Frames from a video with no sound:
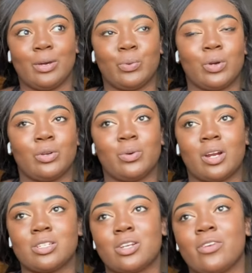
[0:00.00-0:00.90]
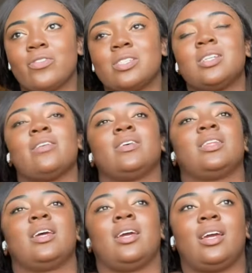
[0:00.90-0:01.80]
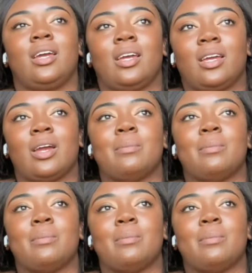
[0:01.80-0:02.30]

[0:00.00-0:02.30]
we're doing our service and everything.